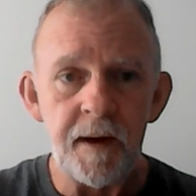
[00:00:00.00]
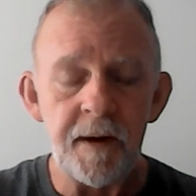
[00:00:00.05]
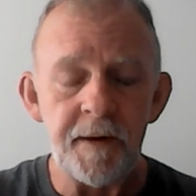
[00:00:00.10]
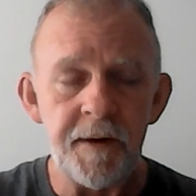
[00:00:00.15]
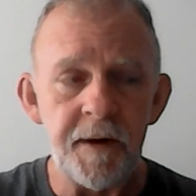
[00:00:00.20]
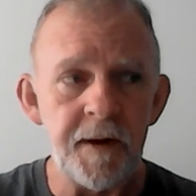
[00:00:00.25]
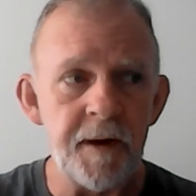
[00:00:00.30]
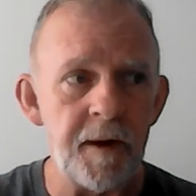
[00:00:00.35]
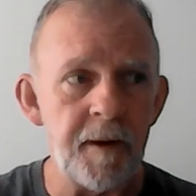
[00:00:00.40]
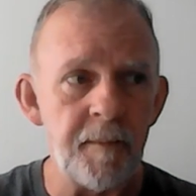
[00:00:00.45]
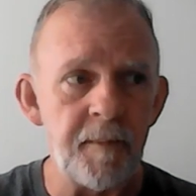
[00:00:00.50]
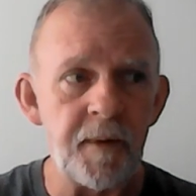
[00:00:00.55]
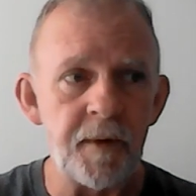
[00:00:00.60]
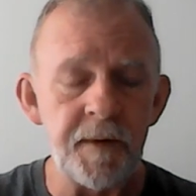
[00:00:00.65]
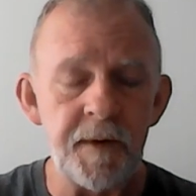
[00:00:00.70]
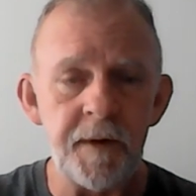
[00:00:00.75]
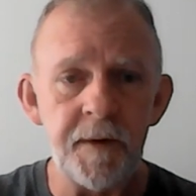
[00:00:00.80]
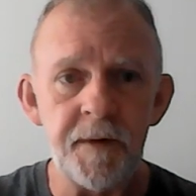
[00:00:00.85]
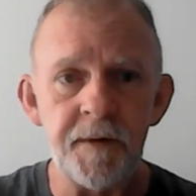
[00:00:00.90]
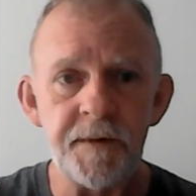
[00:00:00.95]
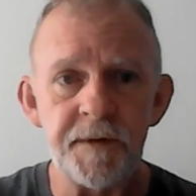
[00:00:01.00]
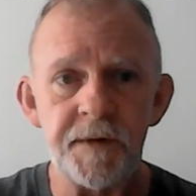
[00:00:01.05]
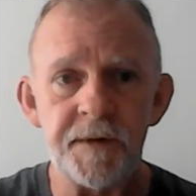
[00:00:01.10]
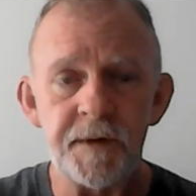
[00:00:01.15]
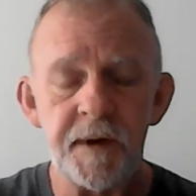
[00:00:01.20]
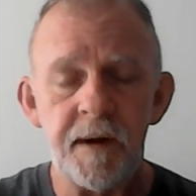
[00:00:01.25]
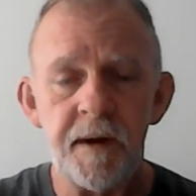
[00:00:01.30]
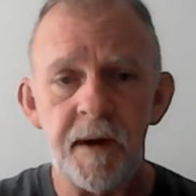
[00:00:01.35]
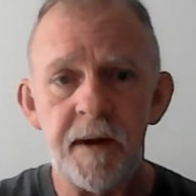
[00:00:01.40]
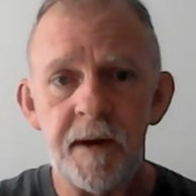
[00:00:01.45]
You're going to
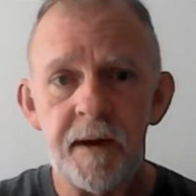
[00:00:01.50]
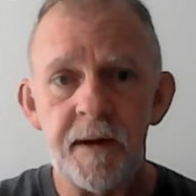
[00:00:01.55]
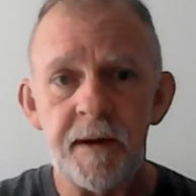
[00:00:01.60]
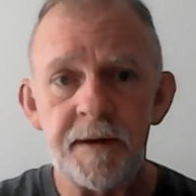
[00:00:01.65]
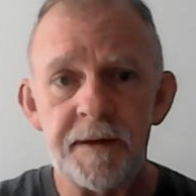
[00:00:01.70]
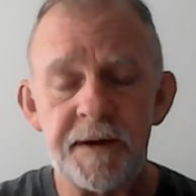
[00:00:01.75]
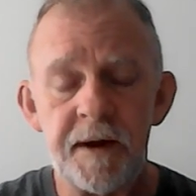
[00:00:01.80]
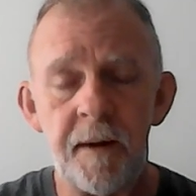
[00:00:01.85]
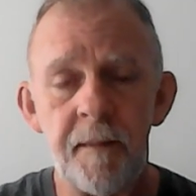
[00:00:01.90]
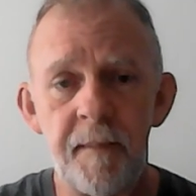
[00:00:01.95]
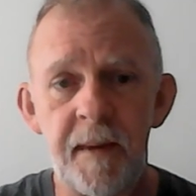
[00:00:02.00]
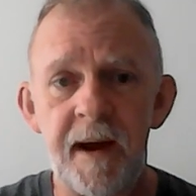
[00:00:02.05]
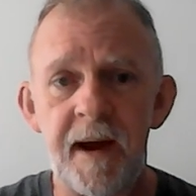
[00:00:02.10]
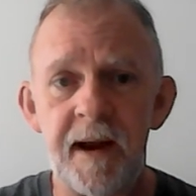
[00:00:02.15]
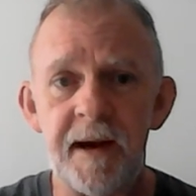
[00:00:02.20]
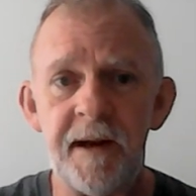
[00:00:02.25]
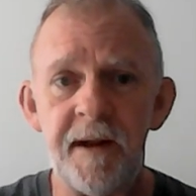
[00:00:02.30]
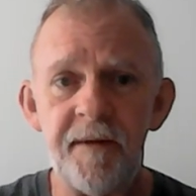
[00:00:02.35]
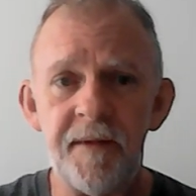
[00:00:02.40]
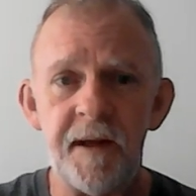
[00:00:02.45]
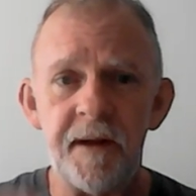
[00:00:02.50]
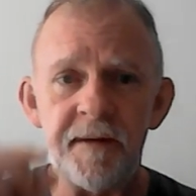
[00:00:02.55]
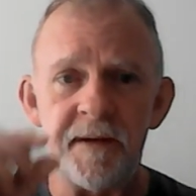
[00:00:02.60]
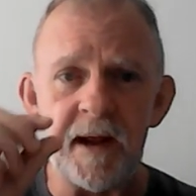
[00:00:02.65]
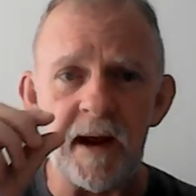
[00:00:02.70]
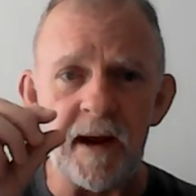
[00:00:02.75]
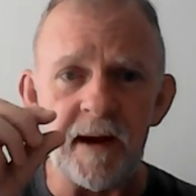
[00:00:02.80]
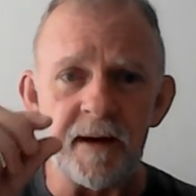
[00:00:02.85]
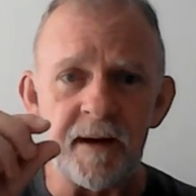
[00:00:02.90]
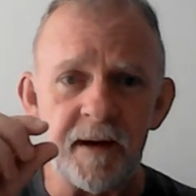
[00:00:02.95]
produce somebody
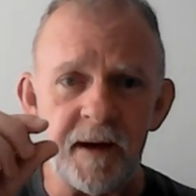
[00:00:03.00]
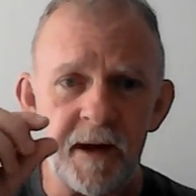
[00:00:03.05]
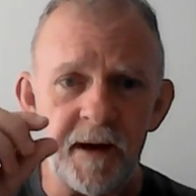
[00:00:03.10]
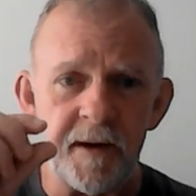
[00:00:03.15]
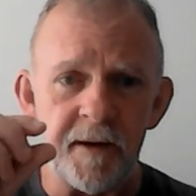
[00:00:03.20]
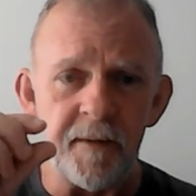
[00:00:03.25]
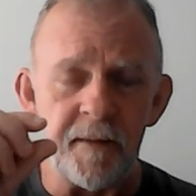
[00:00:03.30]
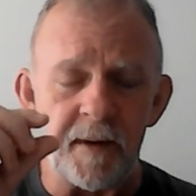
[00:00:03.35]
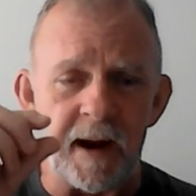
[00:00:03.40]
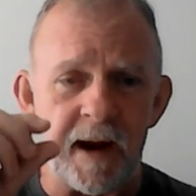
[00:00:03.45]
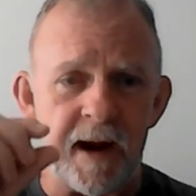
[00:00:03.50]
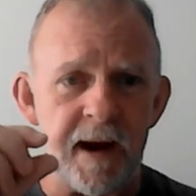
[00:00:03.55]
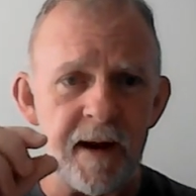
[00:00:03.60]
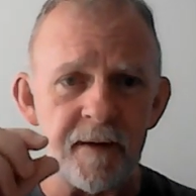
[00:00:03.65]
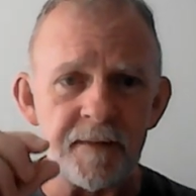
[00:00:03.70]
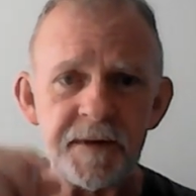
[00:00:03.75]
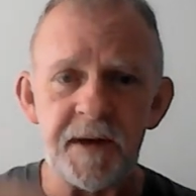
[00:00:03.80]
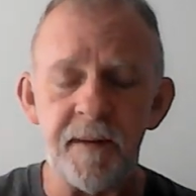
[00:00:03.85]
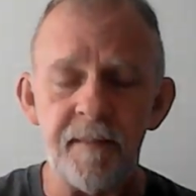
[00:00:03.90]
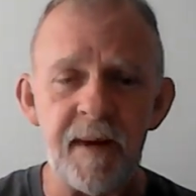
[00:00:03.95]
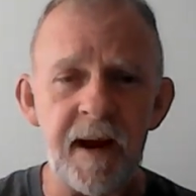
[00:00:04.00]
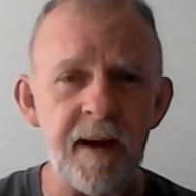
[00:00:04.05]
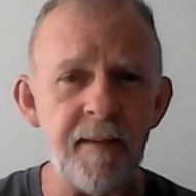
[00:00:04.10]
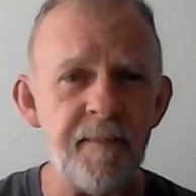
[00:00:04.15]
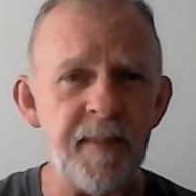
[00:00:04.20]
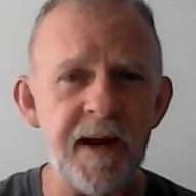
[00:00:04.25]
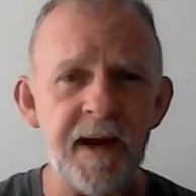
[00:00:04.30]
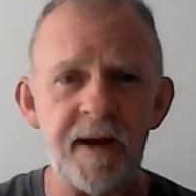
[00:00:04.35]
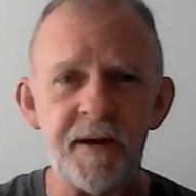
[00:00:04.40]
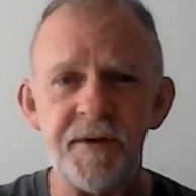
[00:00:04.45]
that little ounce, he may
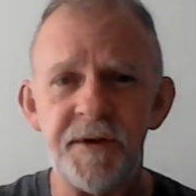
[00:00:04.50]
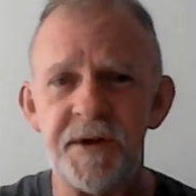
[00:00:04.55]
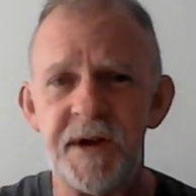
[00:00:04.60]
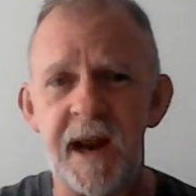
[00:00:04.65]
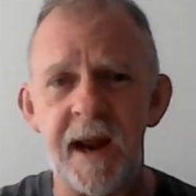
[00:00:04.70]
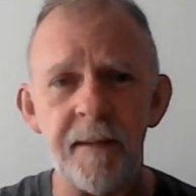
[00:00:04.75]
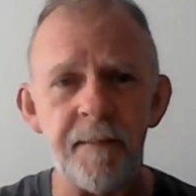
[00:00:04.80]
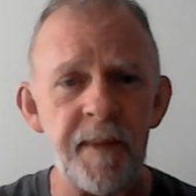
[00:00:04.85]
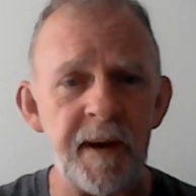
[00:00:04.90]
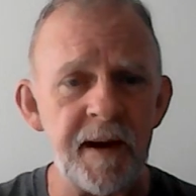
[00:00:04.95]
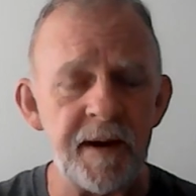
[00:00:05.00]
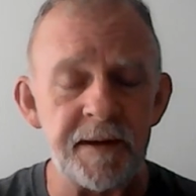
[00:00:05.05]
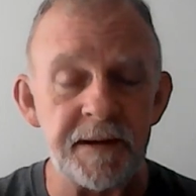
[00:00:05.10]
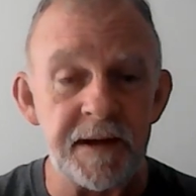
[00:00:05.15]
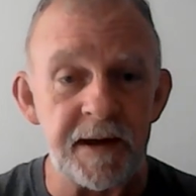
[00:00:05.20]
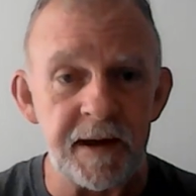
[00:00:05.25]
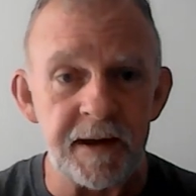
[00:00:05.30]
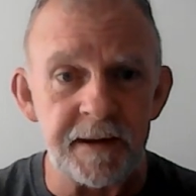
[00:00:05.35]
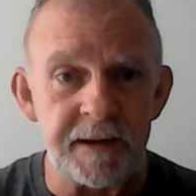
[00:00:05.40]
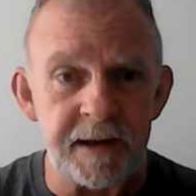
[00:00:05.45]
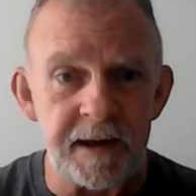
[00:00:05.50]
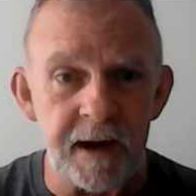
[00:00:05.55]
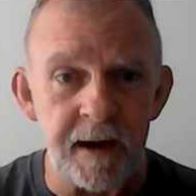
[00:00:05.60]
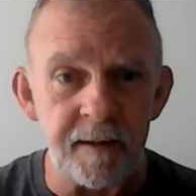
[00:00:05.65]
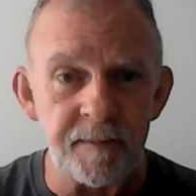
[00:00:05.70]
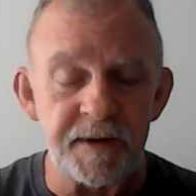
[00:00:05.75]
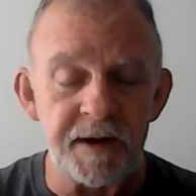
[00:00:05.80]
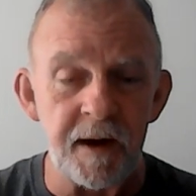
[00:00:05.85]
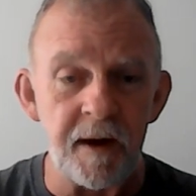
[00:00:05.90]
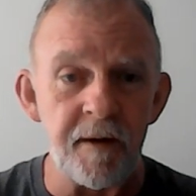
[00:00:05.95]
be a champion 10
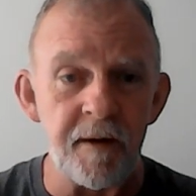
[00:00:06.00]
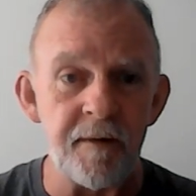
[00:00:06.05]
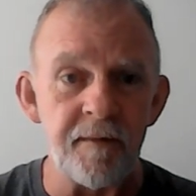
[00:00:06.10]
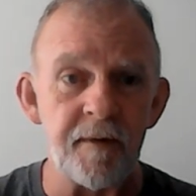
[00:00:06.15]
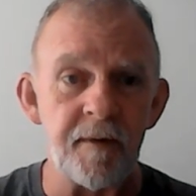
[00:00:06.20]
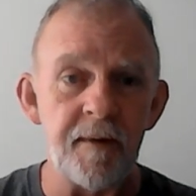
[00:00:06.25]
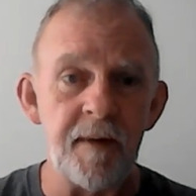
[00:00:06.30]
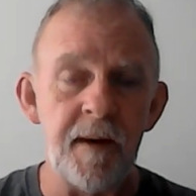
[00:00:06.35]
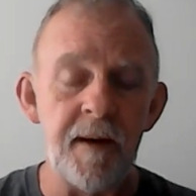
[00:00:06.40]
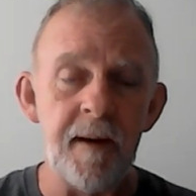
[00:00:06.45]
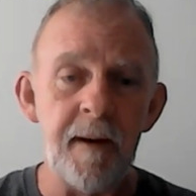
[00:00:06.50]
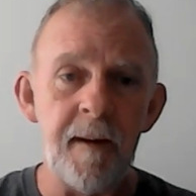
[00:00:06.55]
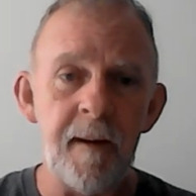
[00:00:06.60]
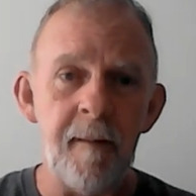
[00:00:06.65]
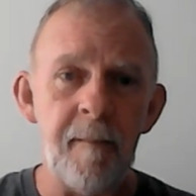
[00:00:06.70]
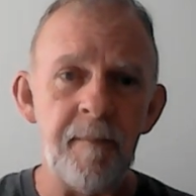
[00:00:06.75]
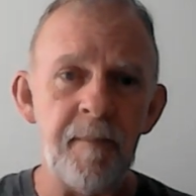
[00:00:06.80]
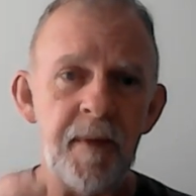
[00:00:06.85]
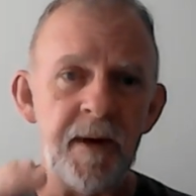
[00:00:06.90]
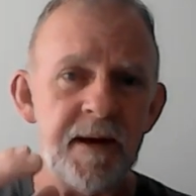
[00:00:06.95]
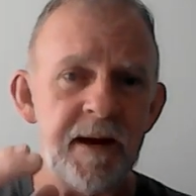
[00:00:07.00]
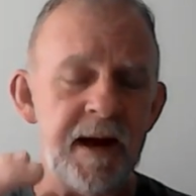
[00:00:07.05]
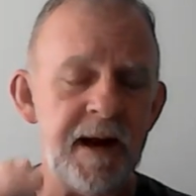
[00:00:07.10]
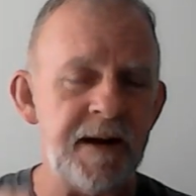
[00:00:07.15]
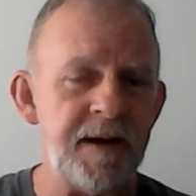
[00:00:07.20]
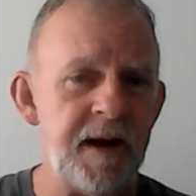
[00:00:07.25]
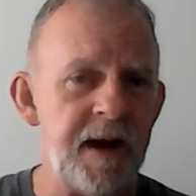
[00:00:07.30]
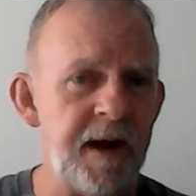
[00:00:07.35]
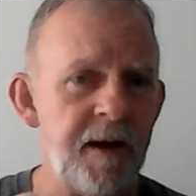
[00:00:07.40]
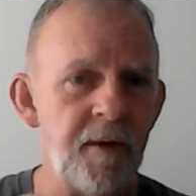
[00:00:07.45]
times over, but
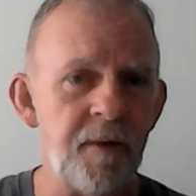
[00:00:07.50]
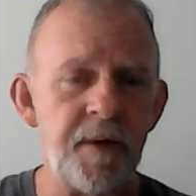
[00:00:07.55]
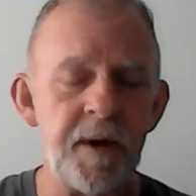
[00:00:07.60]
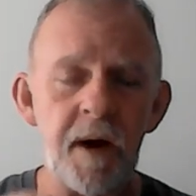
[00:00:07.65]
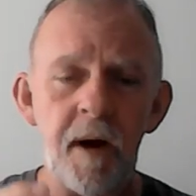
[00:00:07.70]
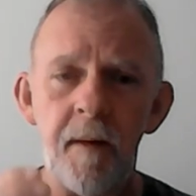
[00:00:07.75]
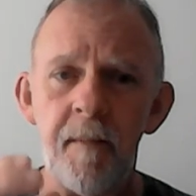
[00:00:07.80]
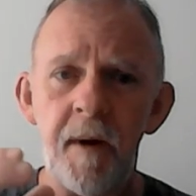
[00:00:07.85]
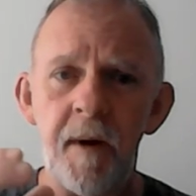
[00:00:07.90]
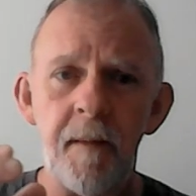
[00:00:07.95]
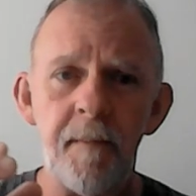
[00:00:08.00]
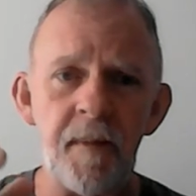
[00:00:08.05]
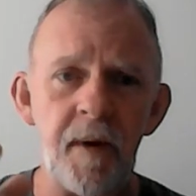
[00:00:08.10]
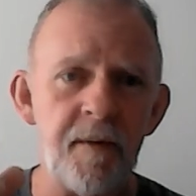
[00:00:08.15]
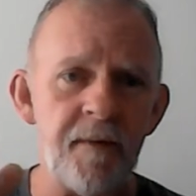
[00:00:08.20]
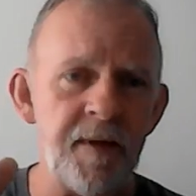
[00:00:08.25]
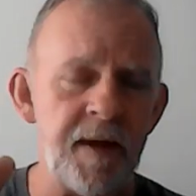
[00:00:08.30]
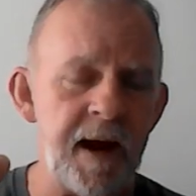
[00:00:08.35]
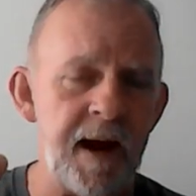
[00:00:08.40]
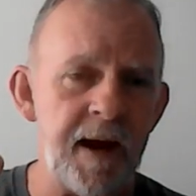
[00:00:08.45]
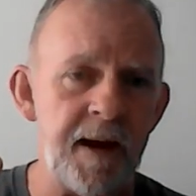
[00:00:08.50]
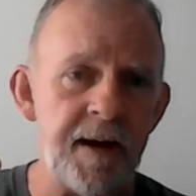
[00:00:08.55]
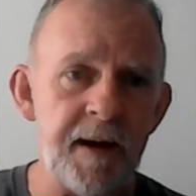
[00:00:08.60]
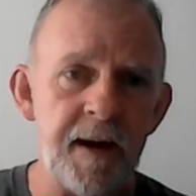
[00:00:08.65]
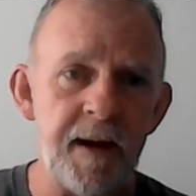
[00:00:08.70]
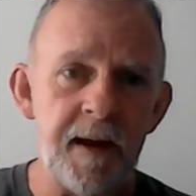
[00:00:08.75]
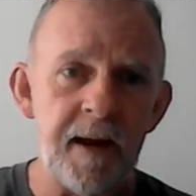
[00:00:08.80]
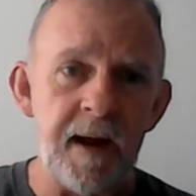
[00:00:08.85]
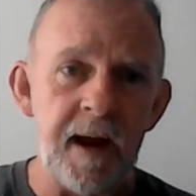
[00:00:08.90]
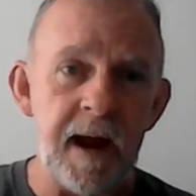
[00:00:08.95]
he'll come up on that
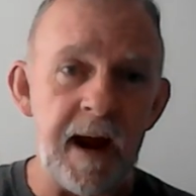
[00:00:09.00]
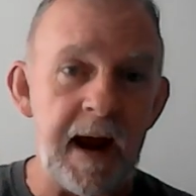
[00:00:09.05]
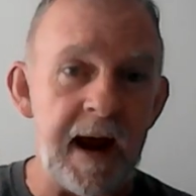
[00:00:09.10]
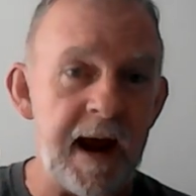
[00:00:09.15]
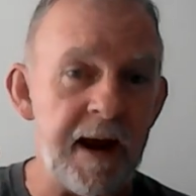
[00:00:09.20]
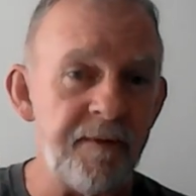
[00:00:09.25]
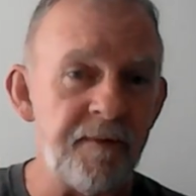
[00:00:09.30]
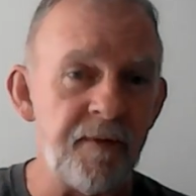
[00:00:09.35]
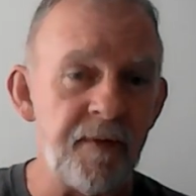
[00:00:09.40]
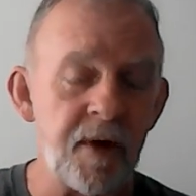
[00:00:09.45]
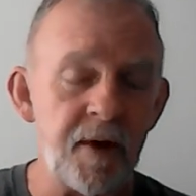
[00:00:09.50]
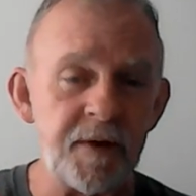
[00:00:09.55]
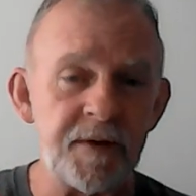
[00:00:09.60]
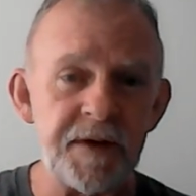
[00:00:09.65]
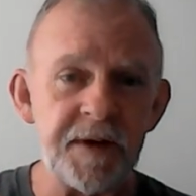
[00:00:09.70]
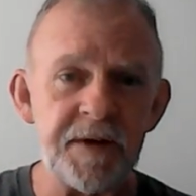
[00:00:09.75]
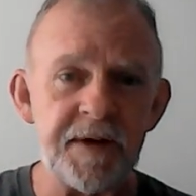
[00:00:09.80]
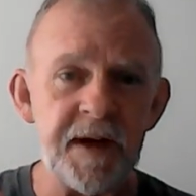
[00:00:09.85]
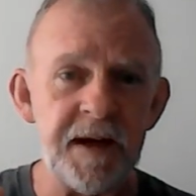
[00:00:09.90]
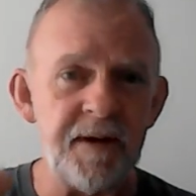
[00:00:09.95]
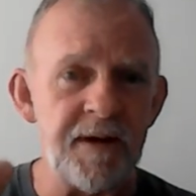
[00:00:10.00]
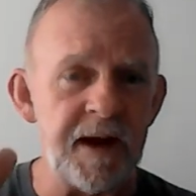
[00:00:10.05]
adversity